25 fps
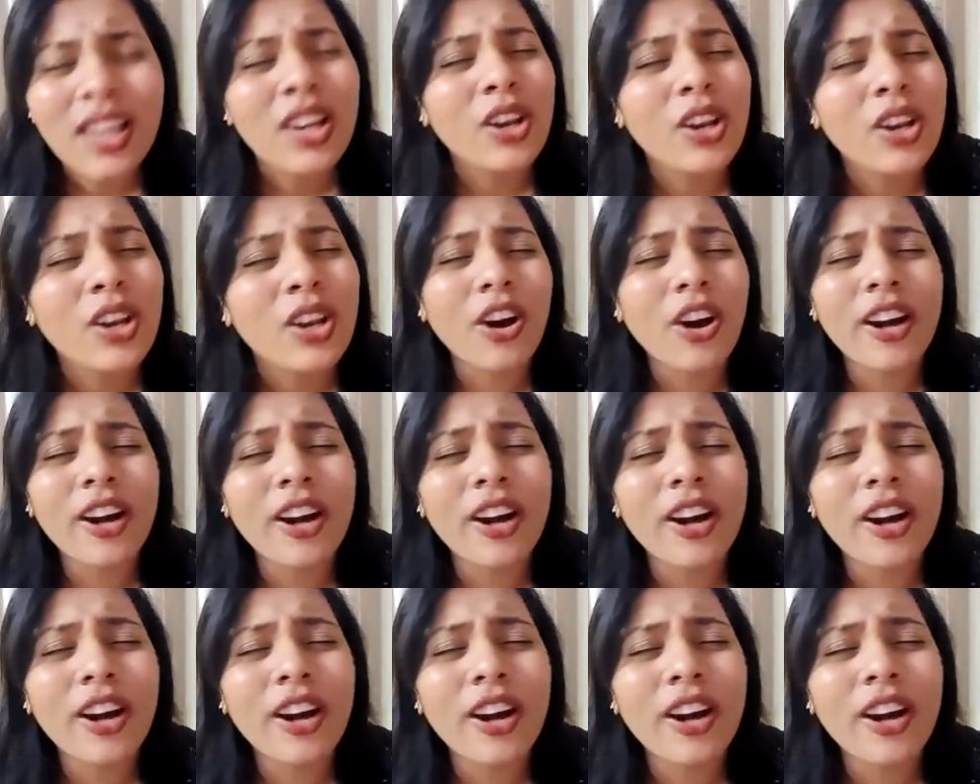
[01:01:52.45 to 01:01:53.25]
Lord,
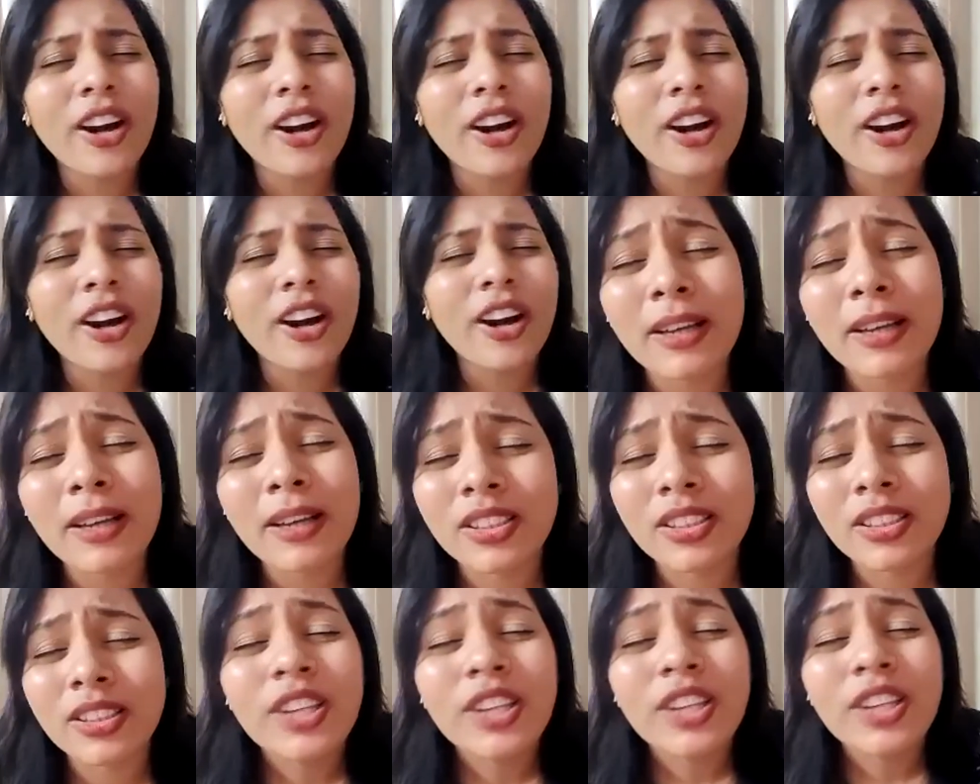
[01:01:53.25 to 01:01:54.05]
help us
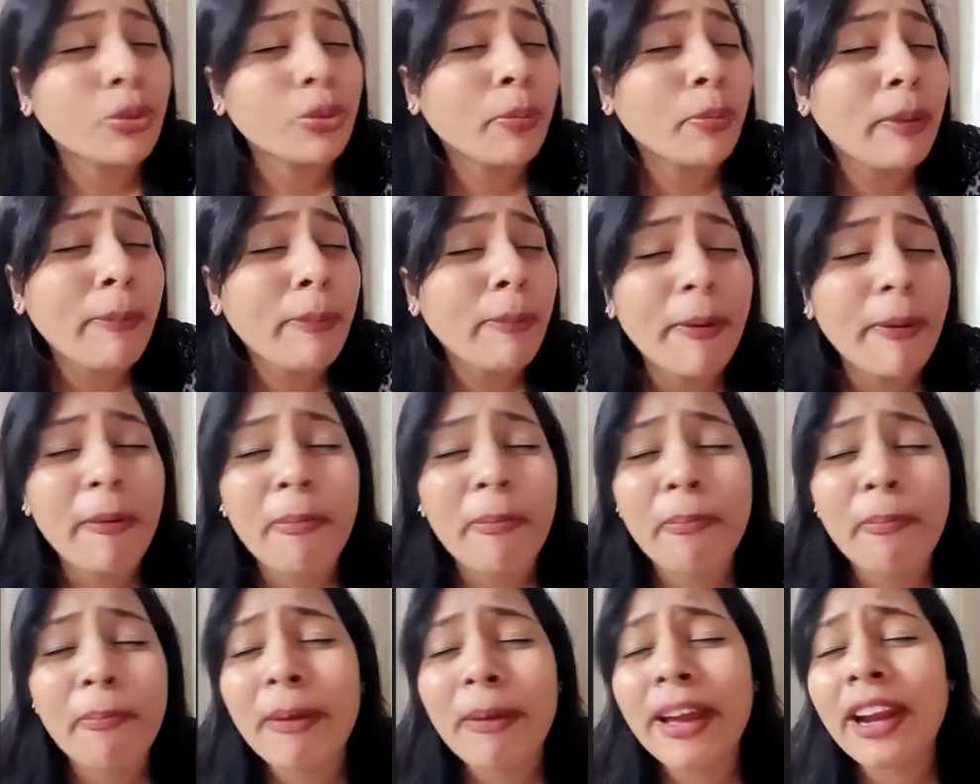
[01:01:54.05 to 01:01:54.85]
to be
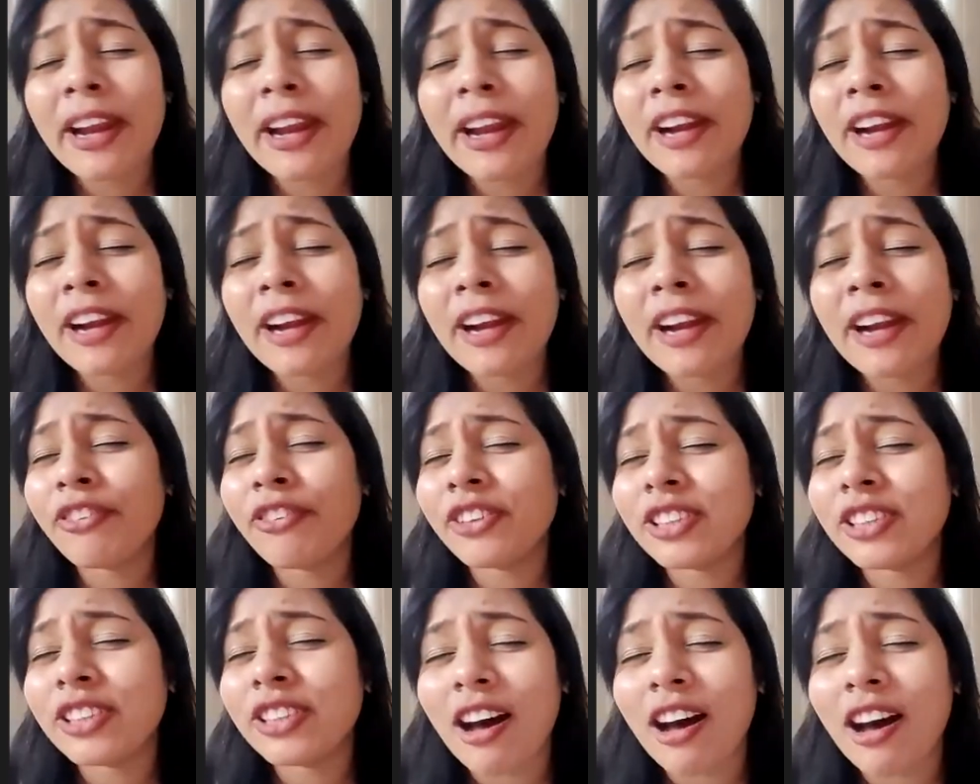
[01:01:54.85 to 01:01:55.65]
prepared for
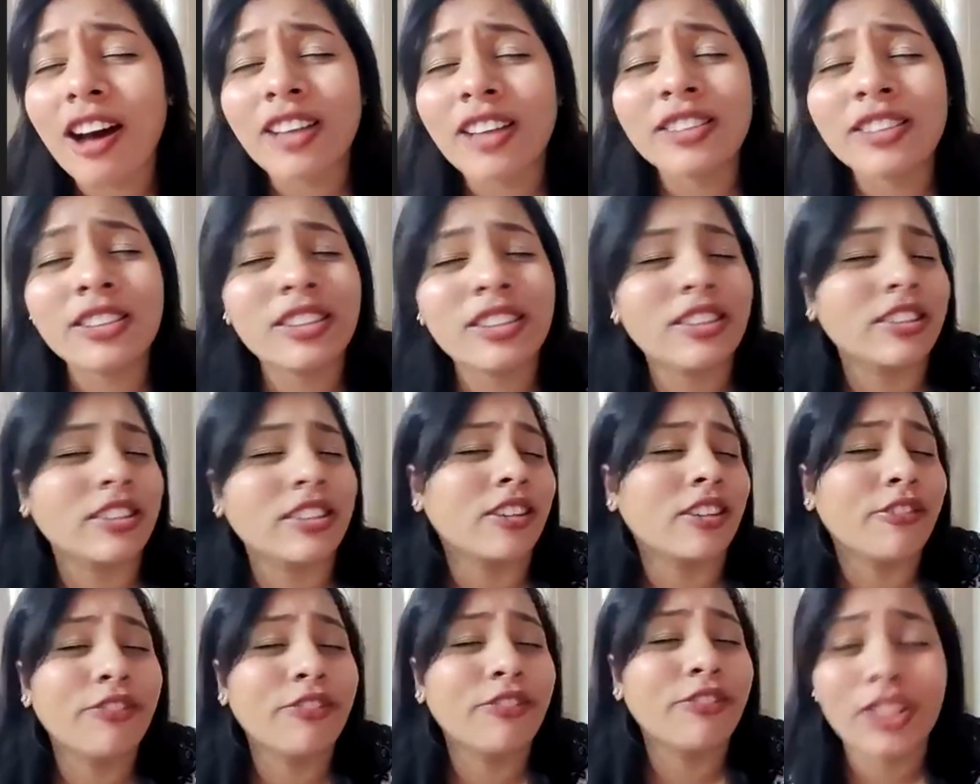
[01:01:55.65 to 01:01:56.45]
the answer,
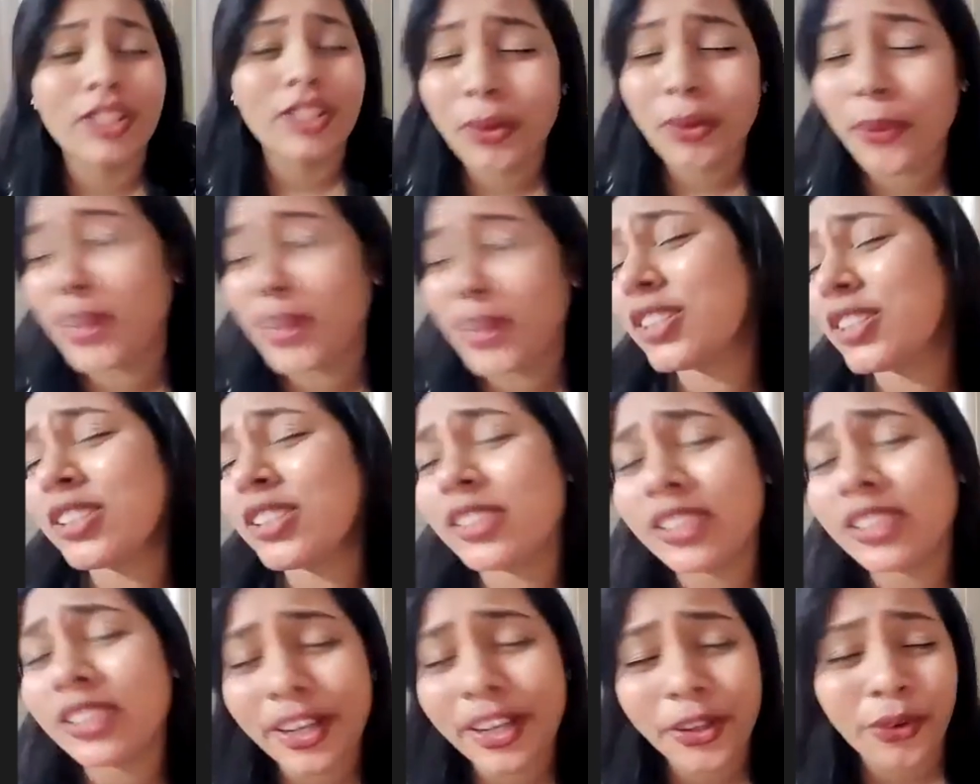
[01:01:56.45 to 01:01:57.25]
for the question
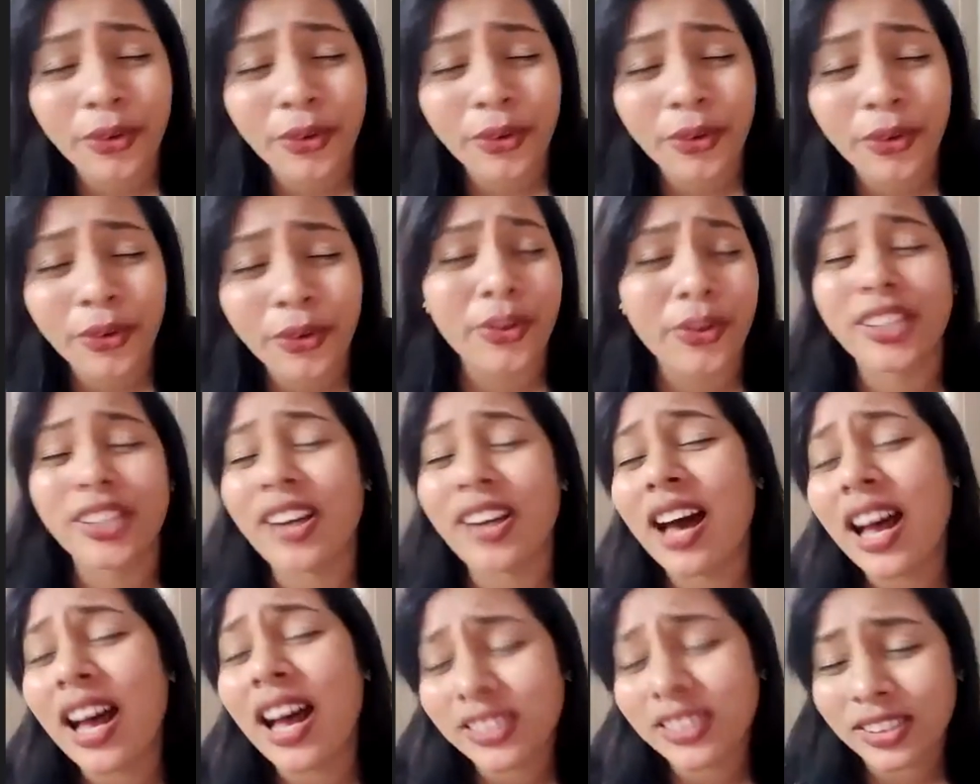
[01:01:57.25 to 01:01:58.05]
that you're going to
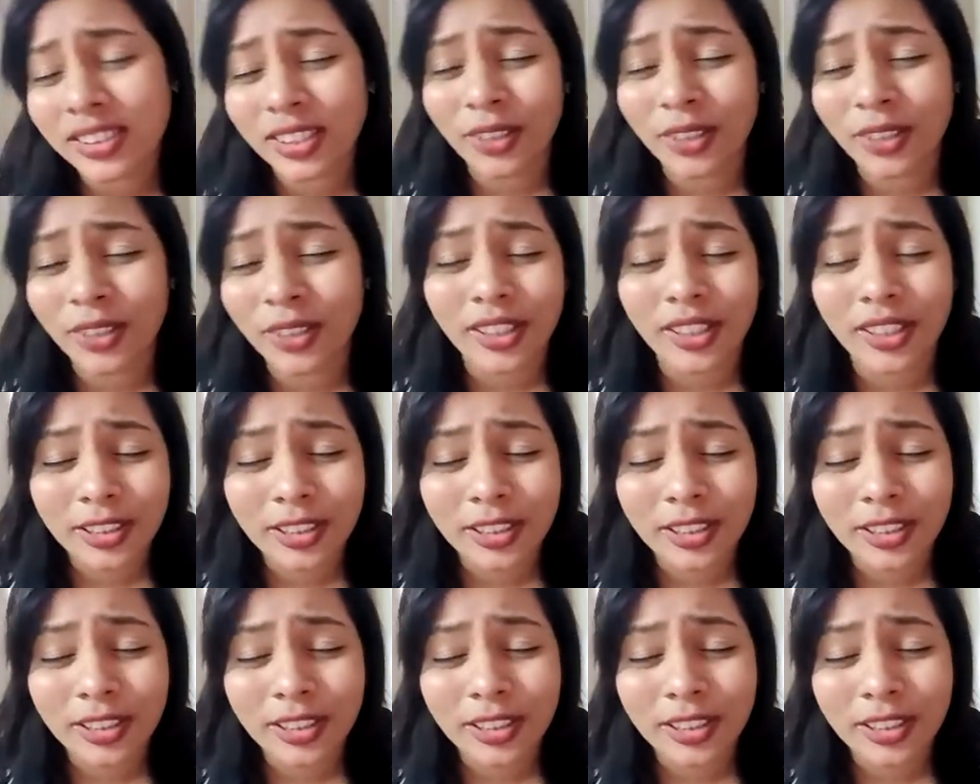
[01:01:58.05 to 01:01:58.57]
ask, Lord.